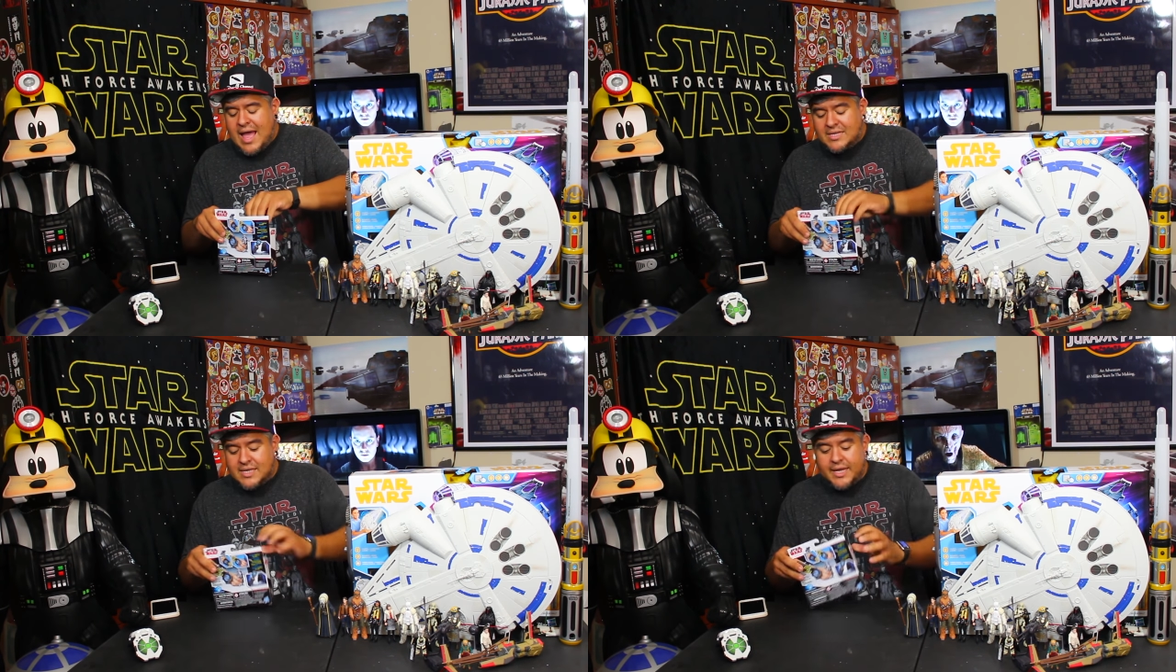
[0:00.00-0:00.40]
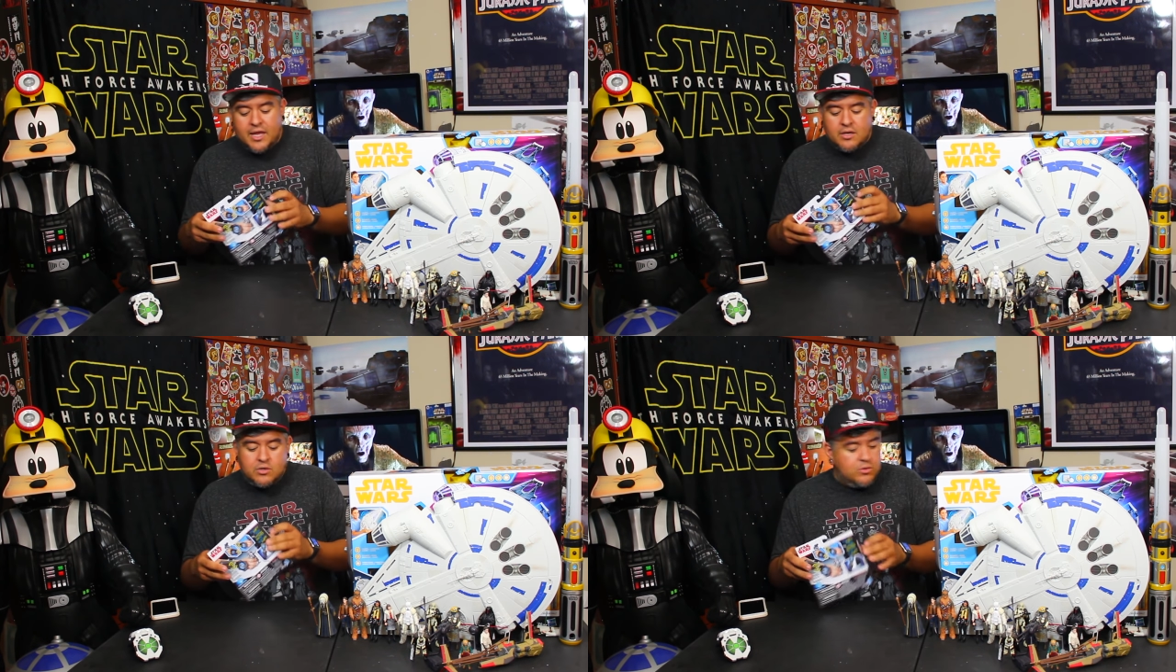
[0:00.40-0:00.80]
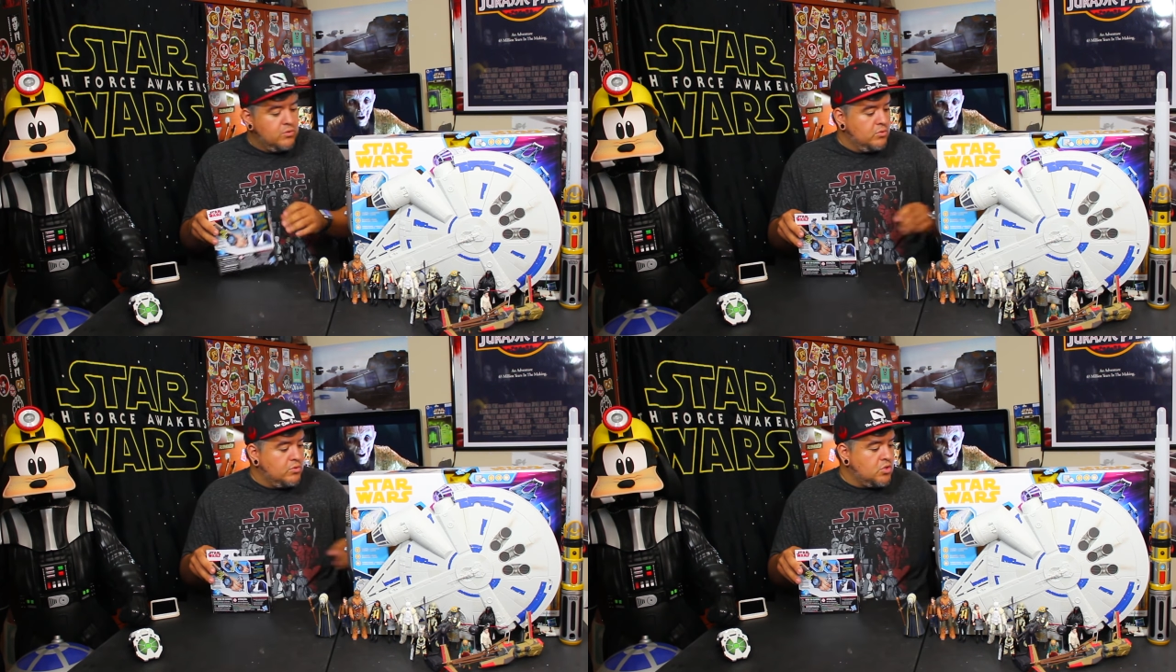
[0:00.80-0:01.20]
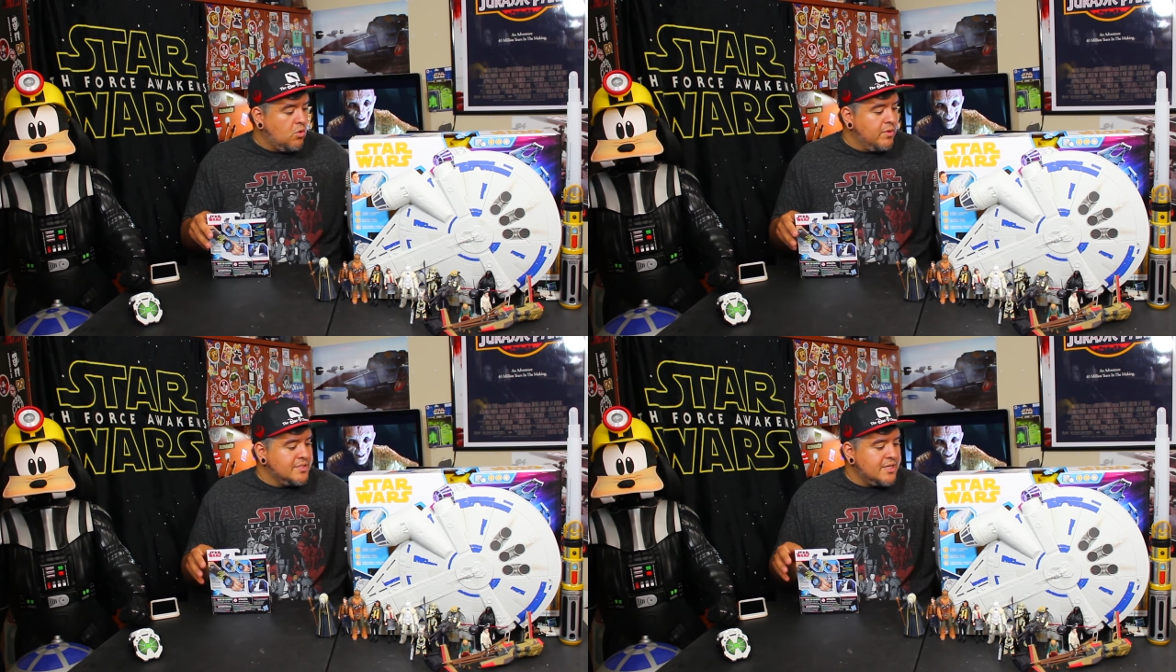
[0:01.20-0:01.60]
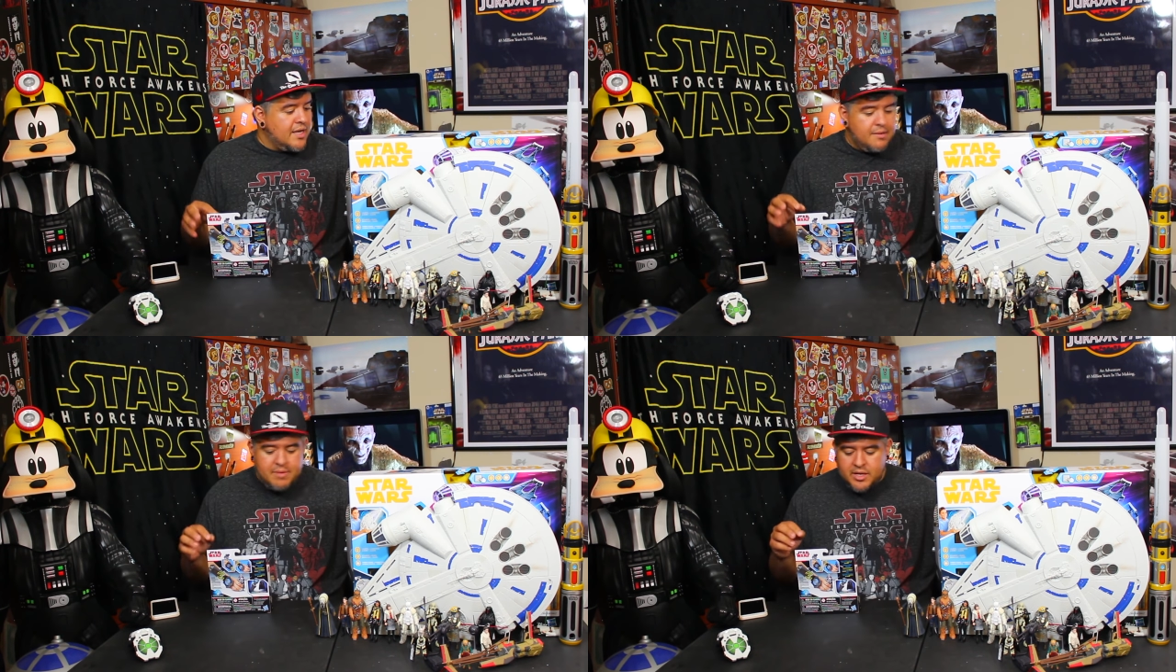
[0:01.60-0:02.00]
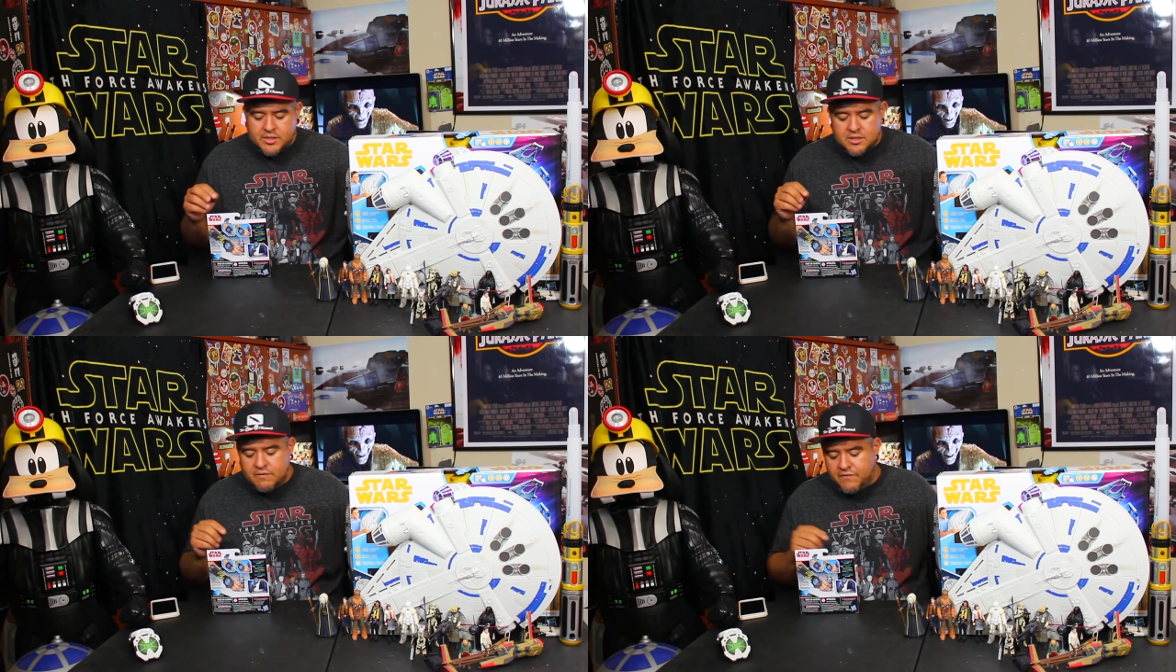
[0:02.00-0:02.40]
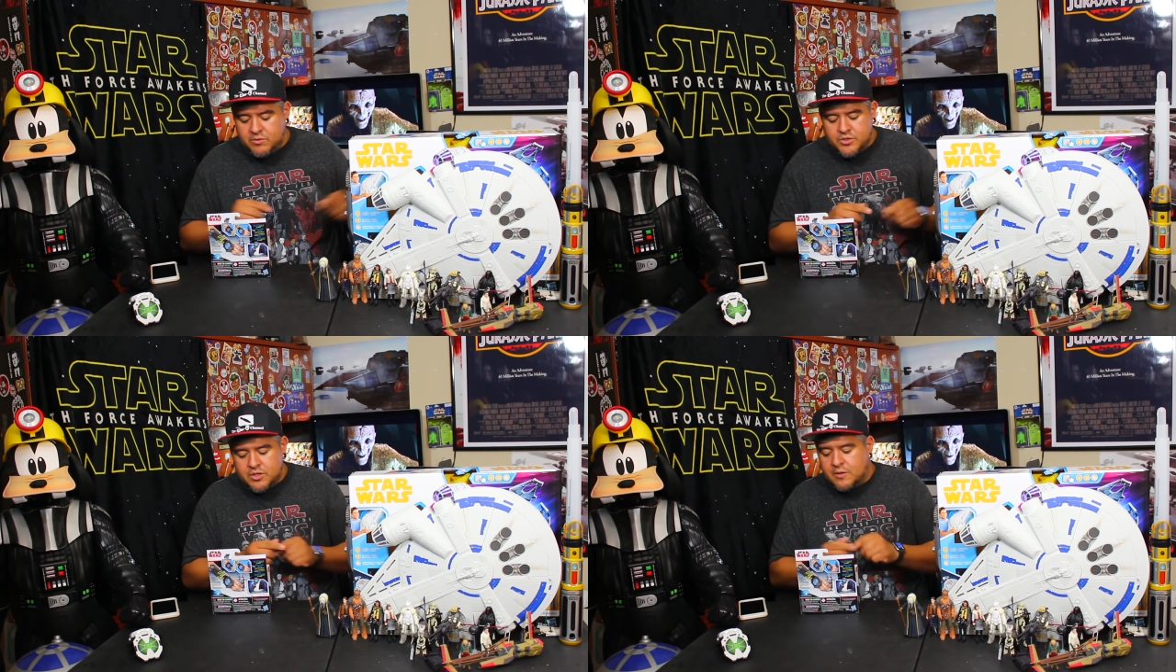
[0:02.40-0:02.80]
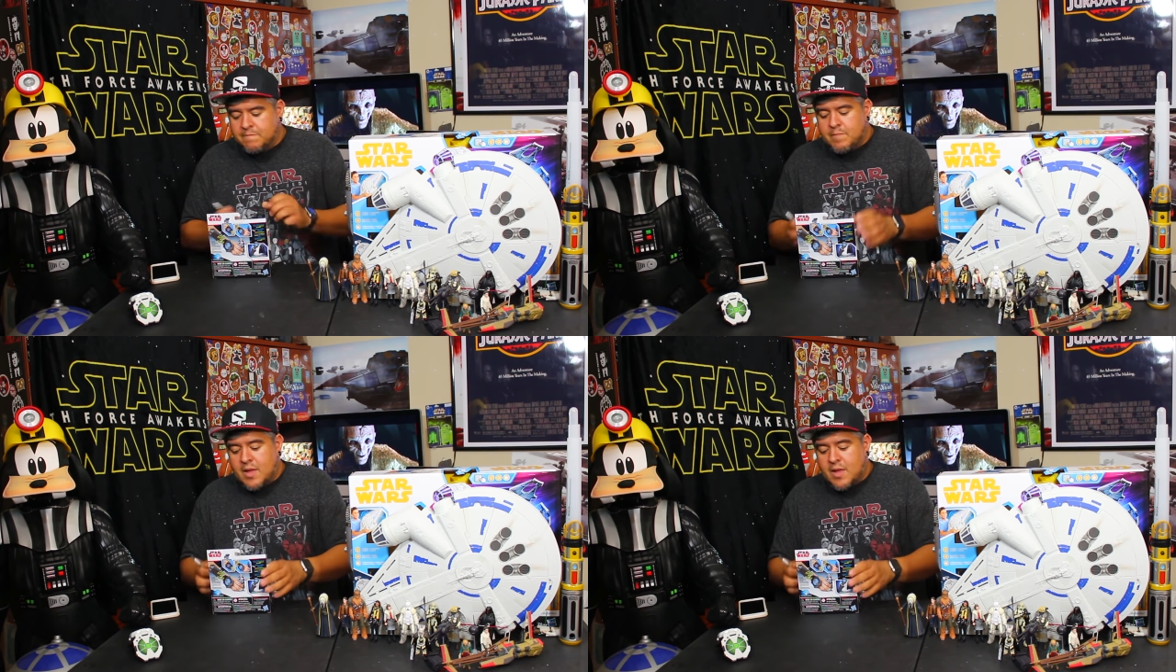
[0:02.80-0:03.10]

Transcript: As I get new toys that I unbox in the future,